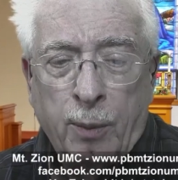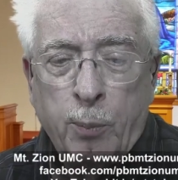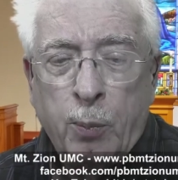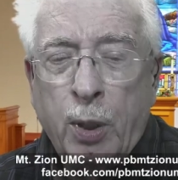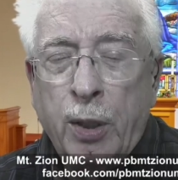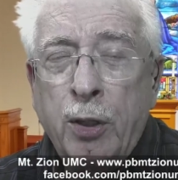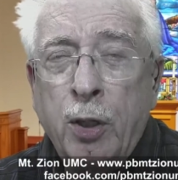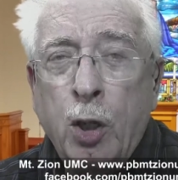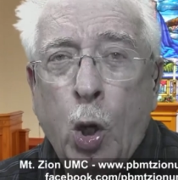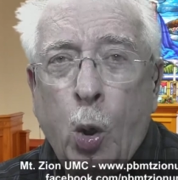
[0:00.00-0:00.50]

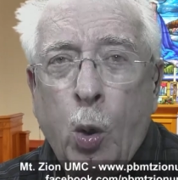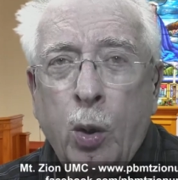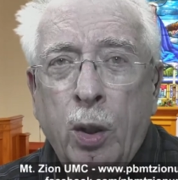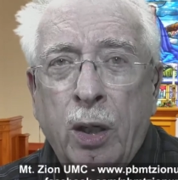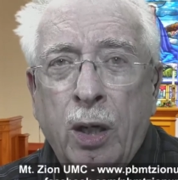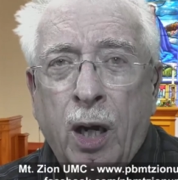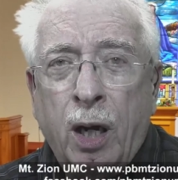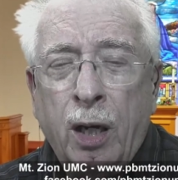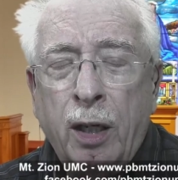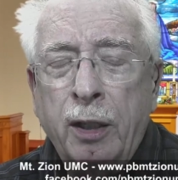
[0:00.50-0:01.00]
But no,
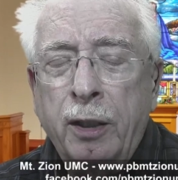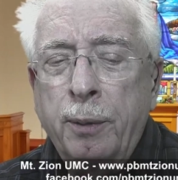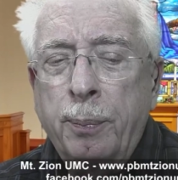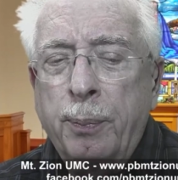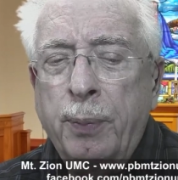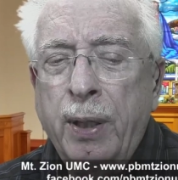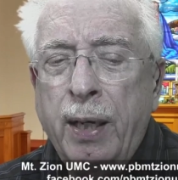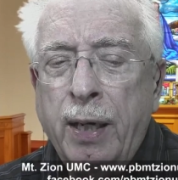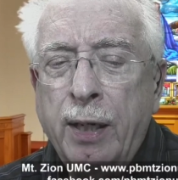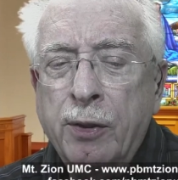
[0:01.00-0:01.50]
God
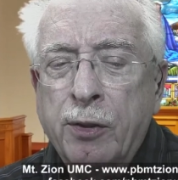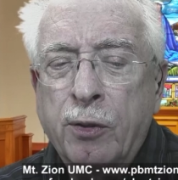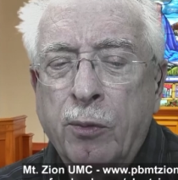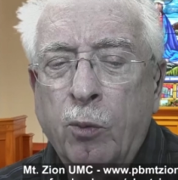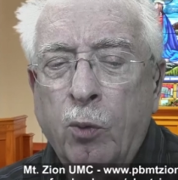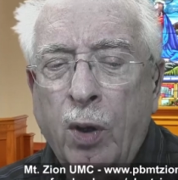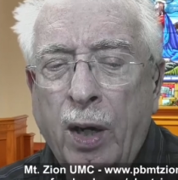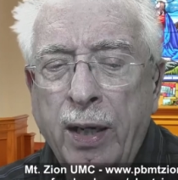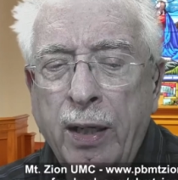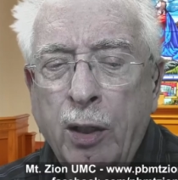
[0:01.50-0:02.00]
passed
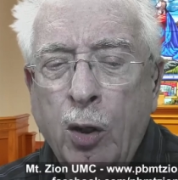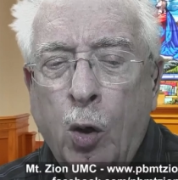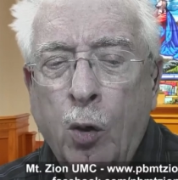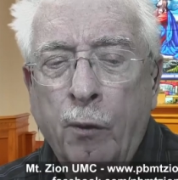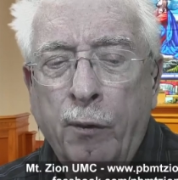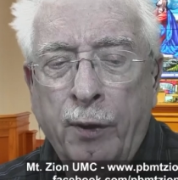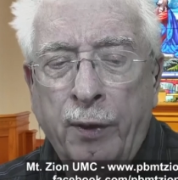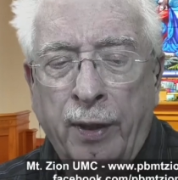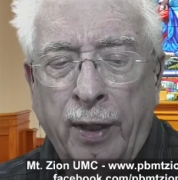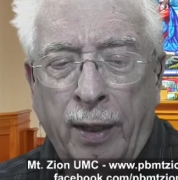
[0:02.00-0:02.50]
right
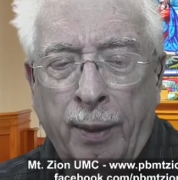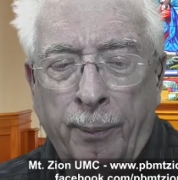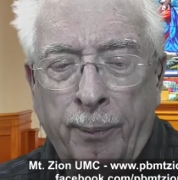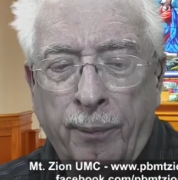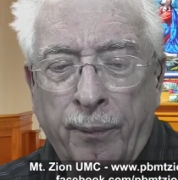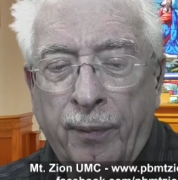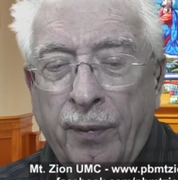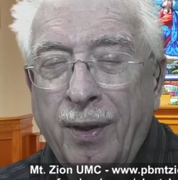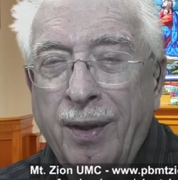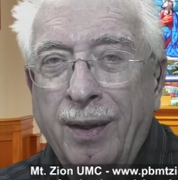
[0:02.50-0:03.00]
over them.
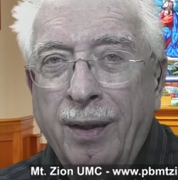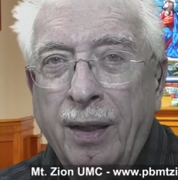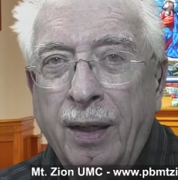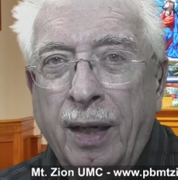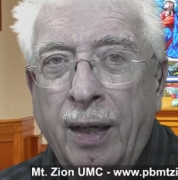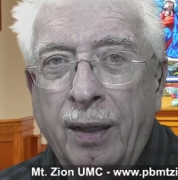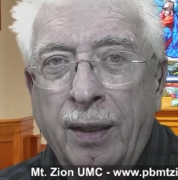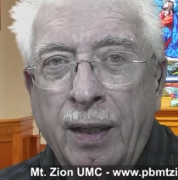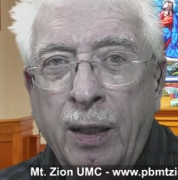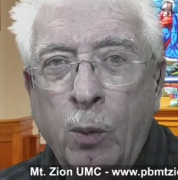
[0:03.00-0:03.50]

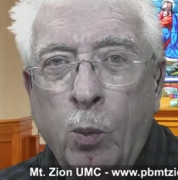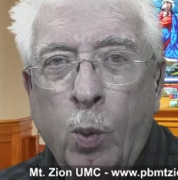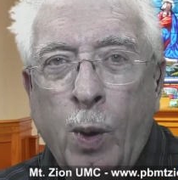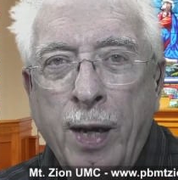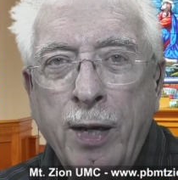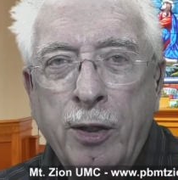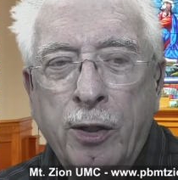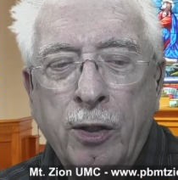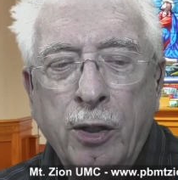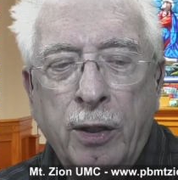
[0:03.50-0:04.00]
And he
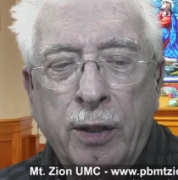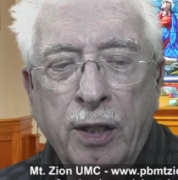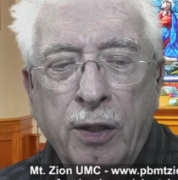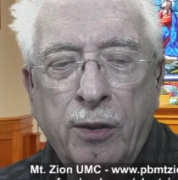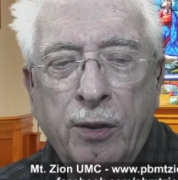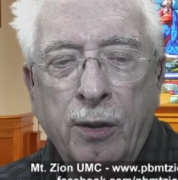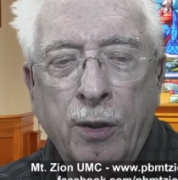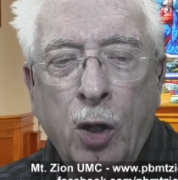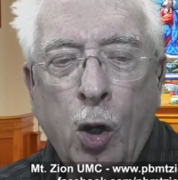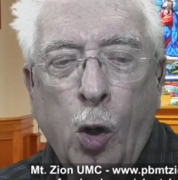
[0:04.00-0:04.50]
went to
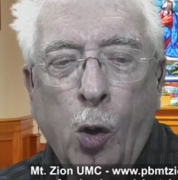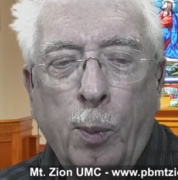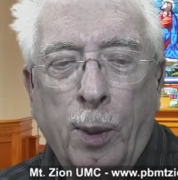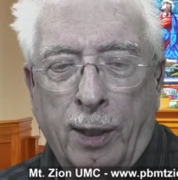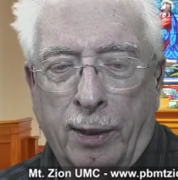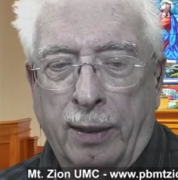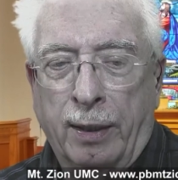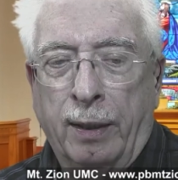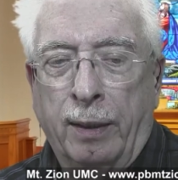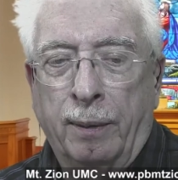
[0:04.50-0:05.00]
this
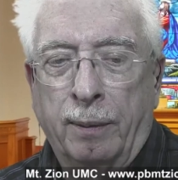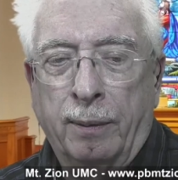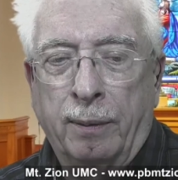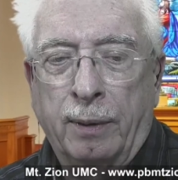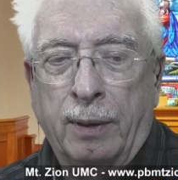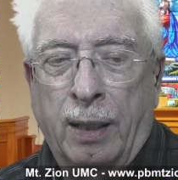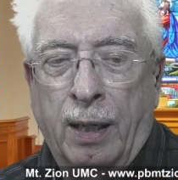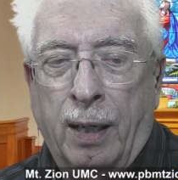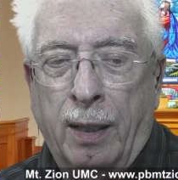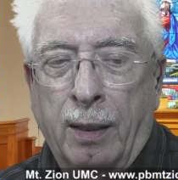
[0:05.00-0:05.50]
nobody
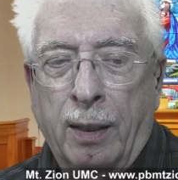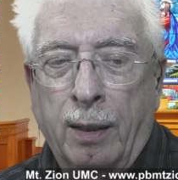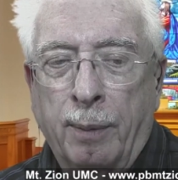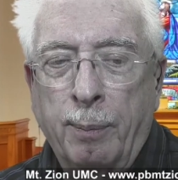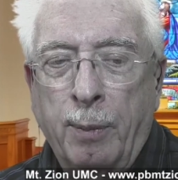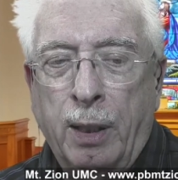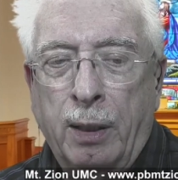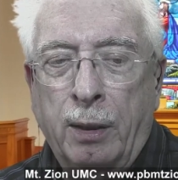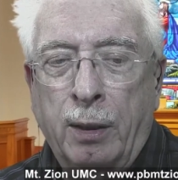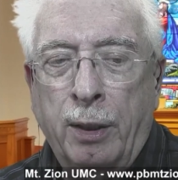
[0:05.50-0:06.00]
out of the
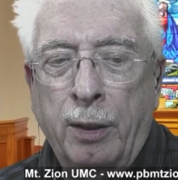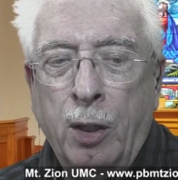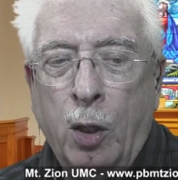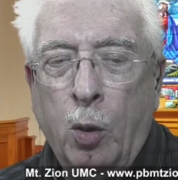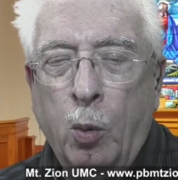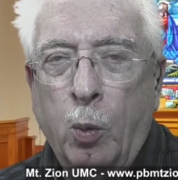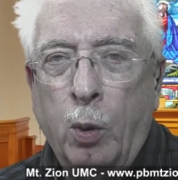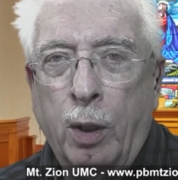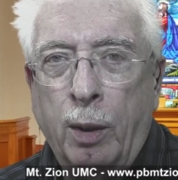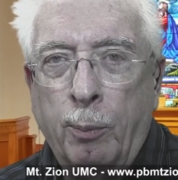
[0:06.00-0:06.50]
middle of
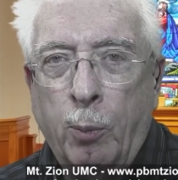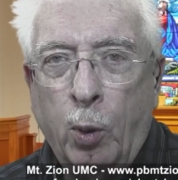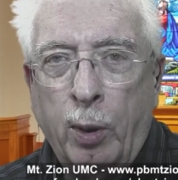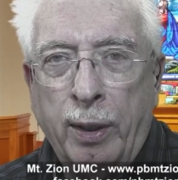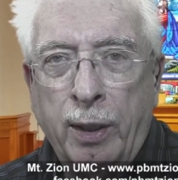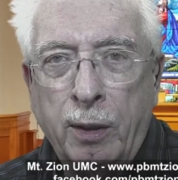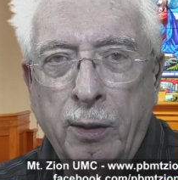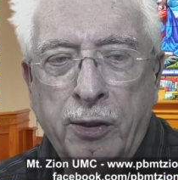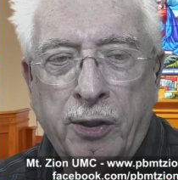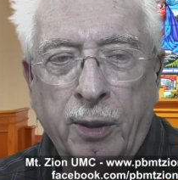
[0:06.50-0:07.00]
nowhere. Boy,
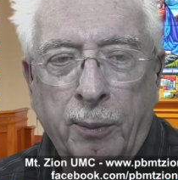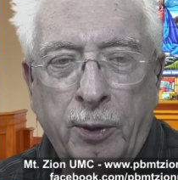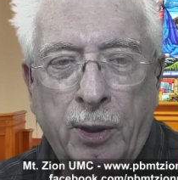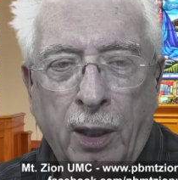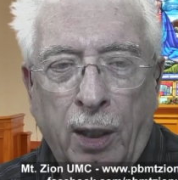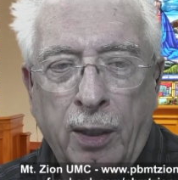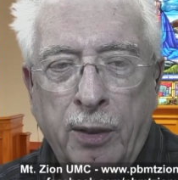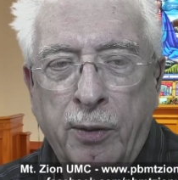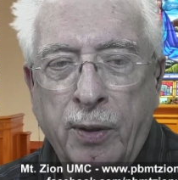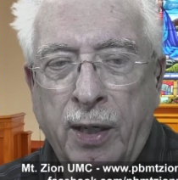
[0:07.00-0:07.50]
there's some
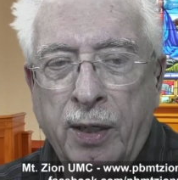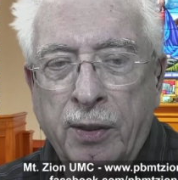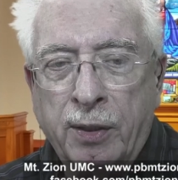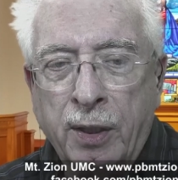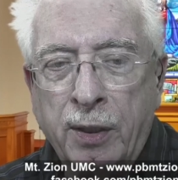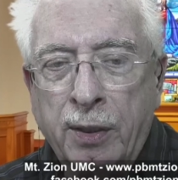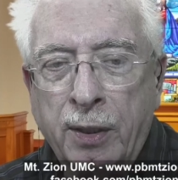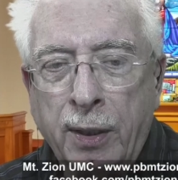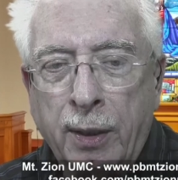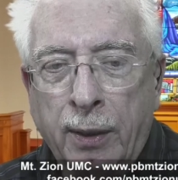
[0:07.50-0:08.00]
contrast,
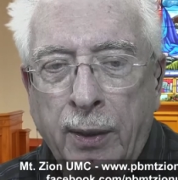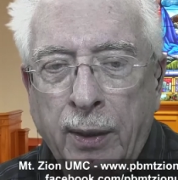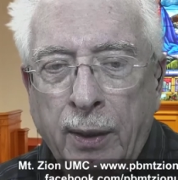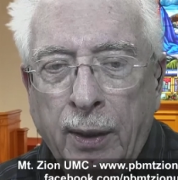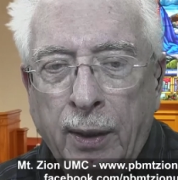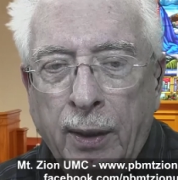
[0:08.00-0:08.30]
isn't it?